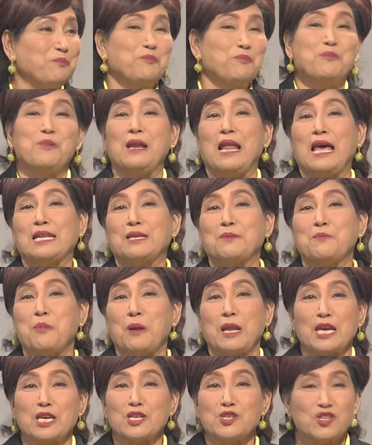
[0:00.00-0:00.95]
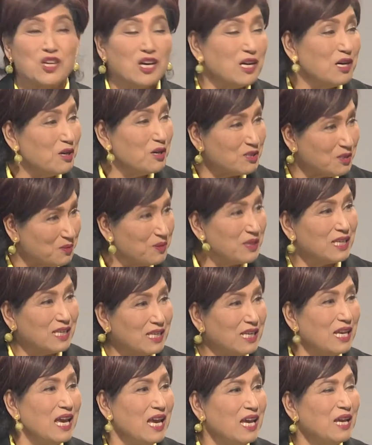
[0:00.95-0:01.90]
blood pressure or something.
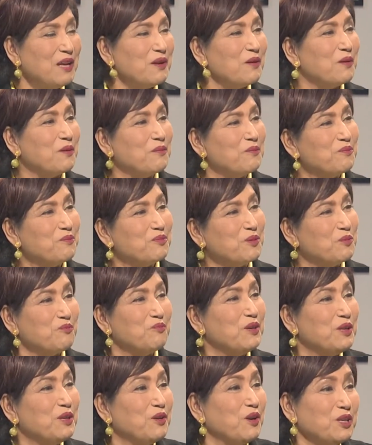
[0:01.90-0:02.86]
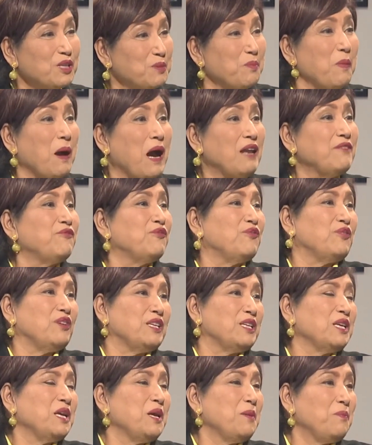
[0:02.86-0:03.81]
So we don't demand for
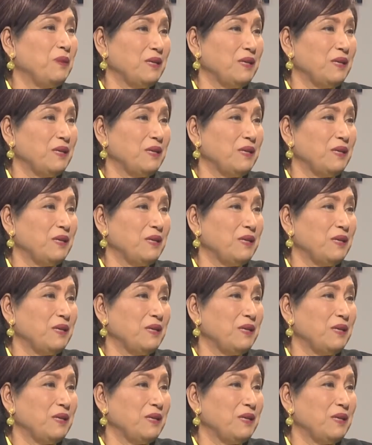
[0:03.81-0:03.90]
it, but